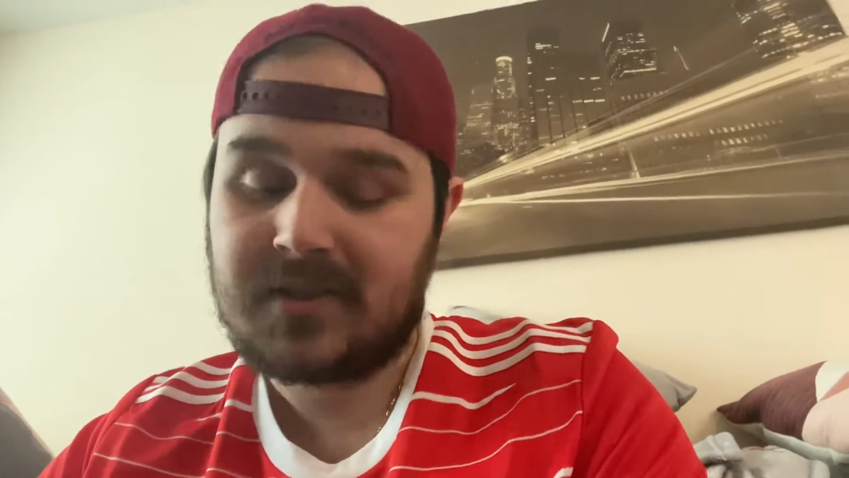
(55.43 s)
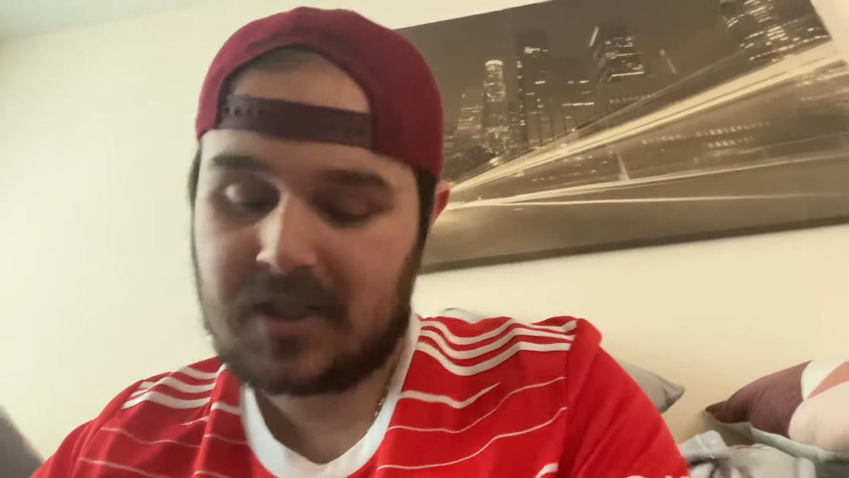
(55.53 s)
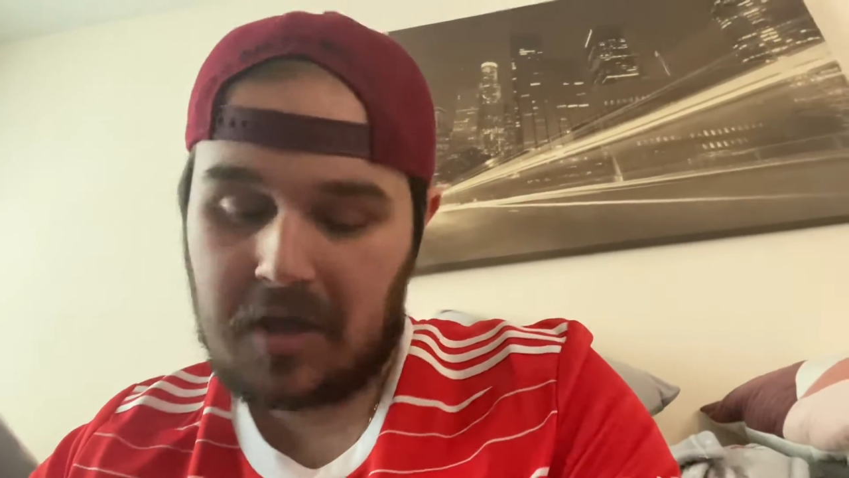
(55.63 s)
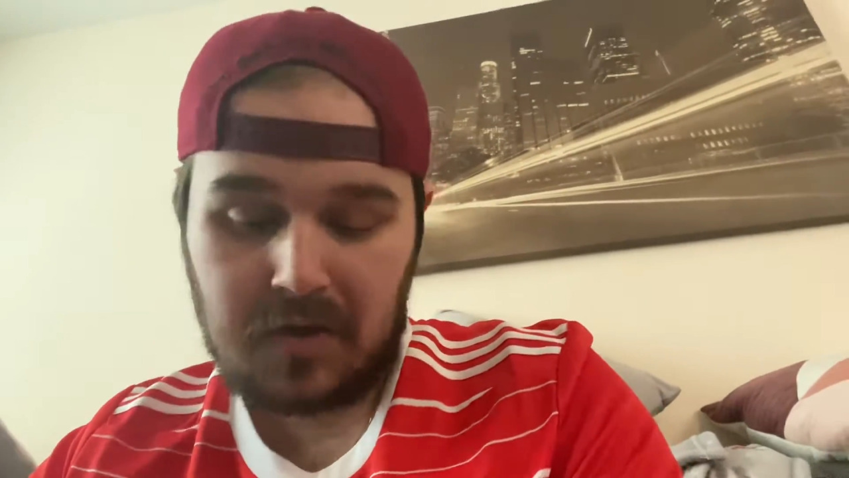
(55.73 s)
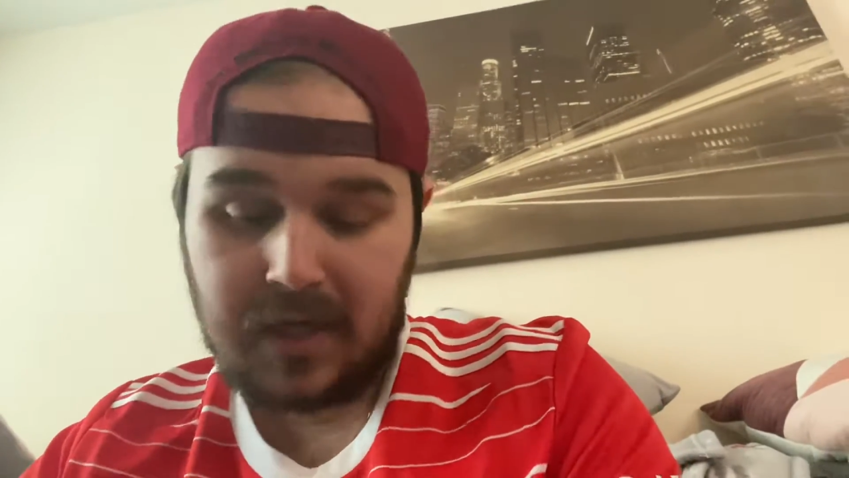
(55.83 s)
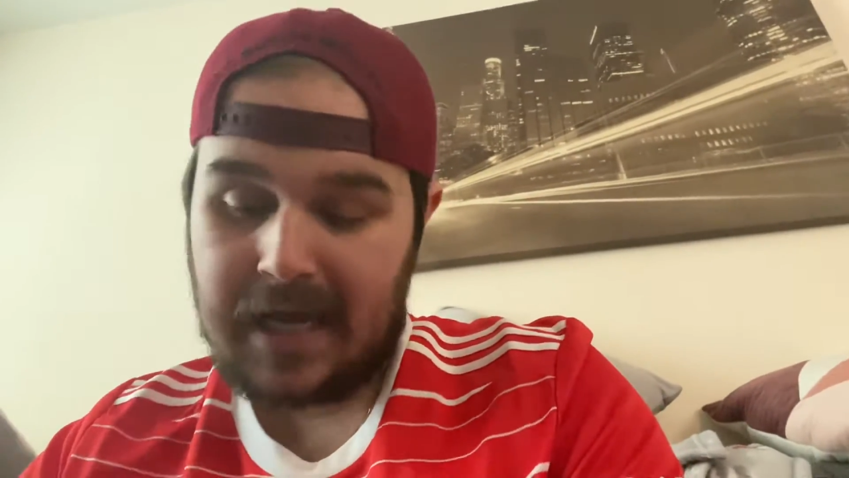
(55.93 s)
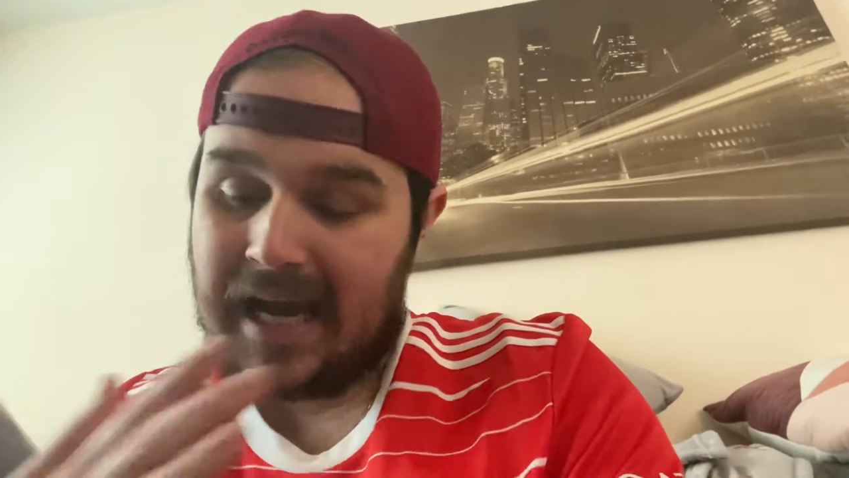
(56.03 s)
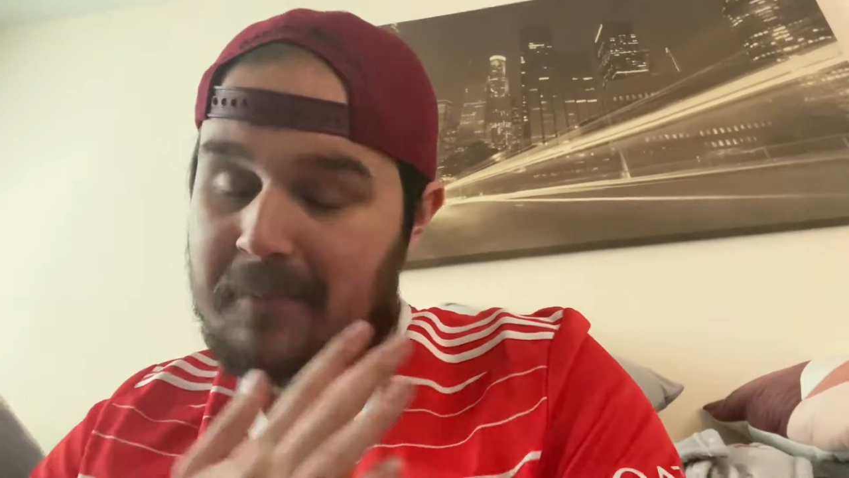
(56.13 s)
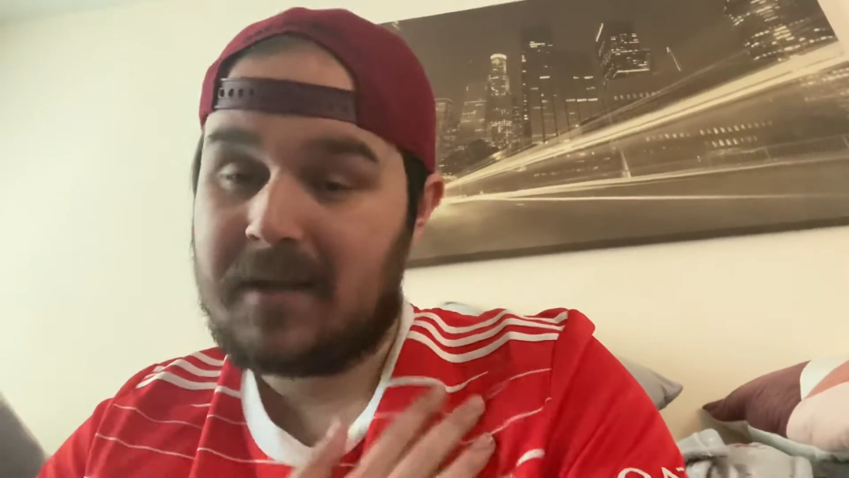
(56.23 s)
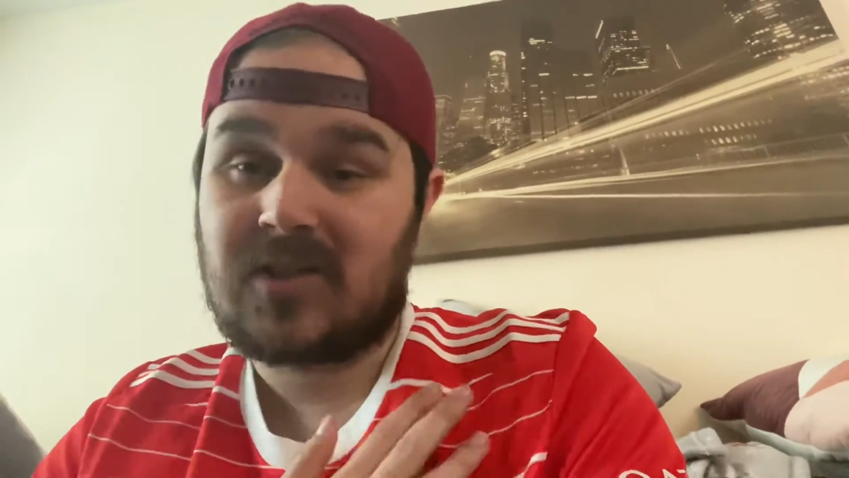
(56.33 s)
so
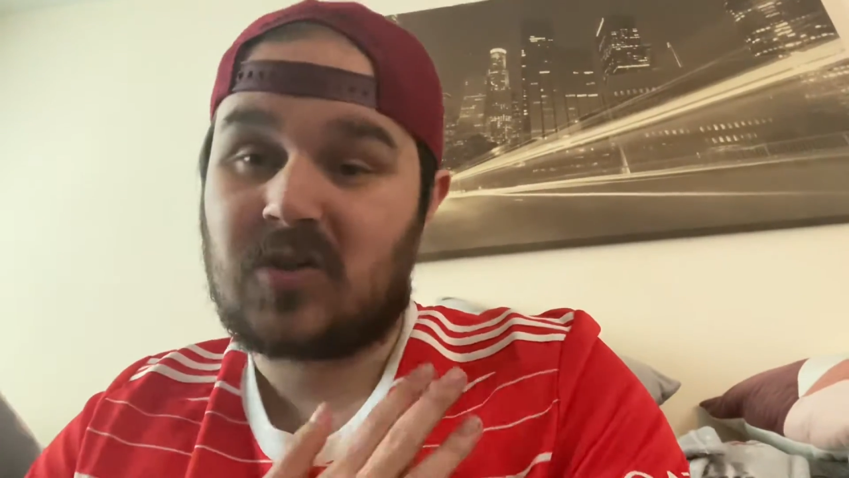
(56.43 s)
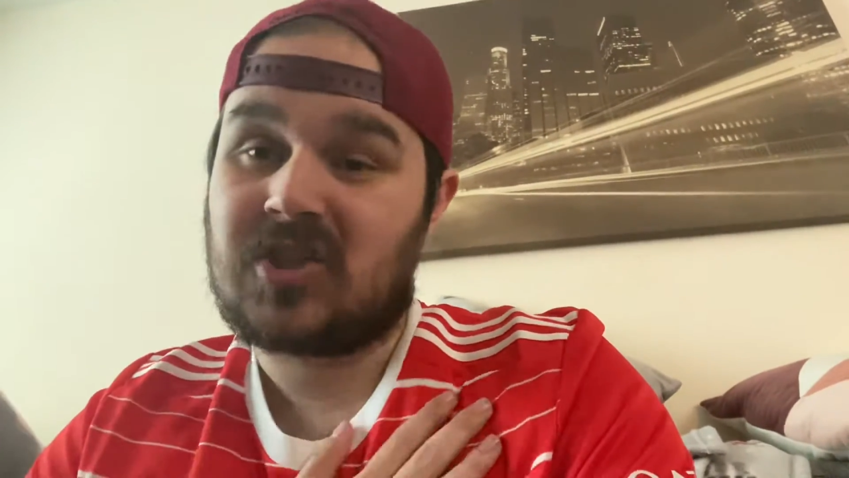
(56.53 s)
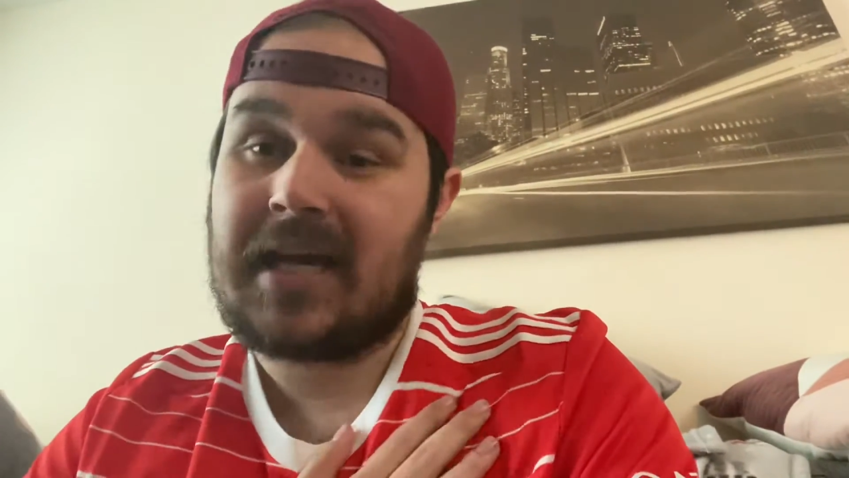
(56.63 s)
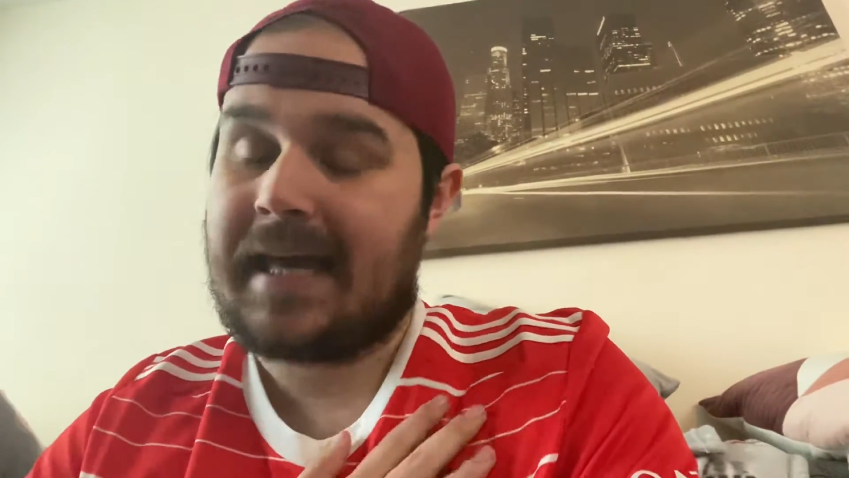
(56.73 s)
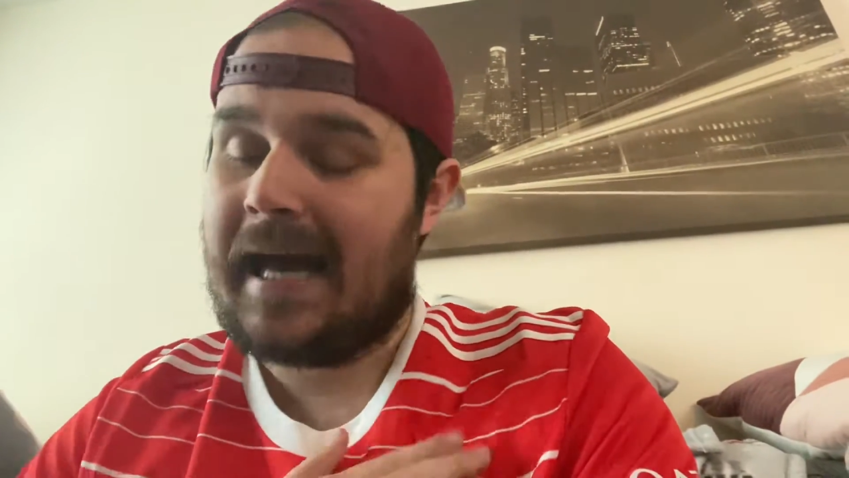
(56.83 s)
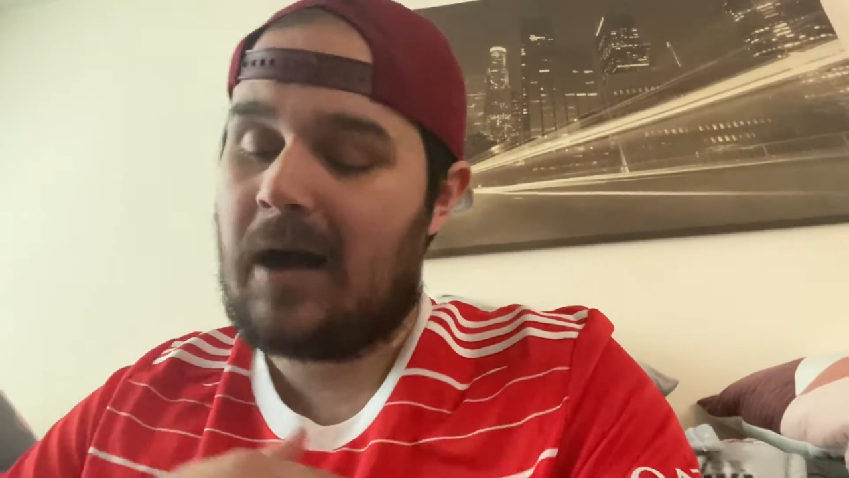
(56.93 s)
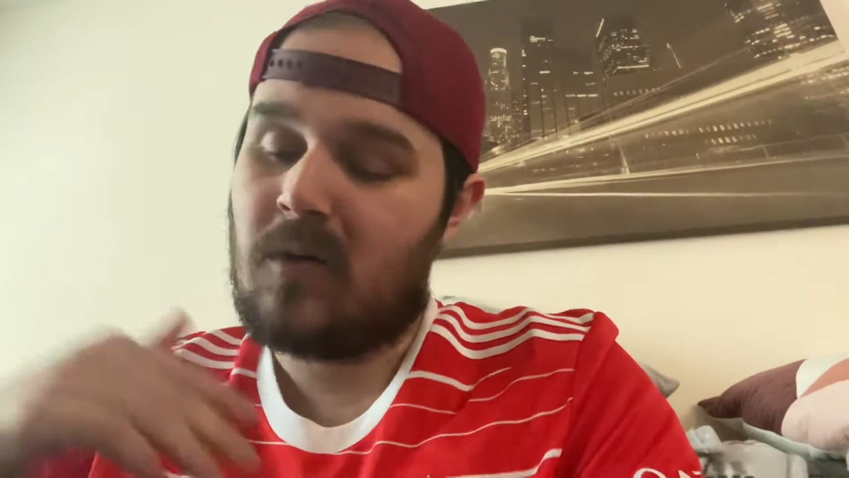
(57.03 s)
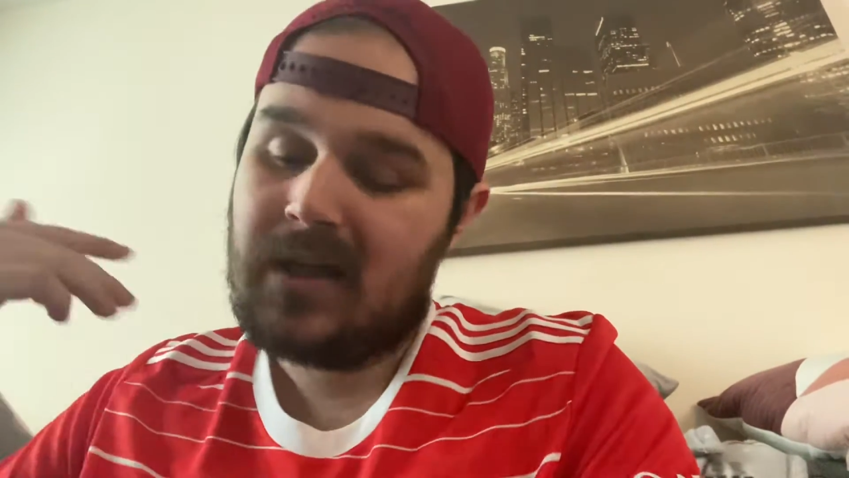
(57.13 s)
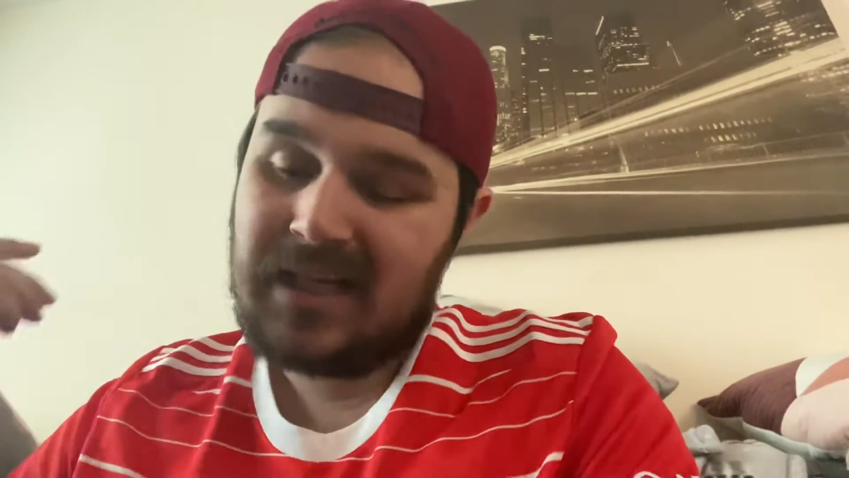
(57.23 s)
make sure to check it out.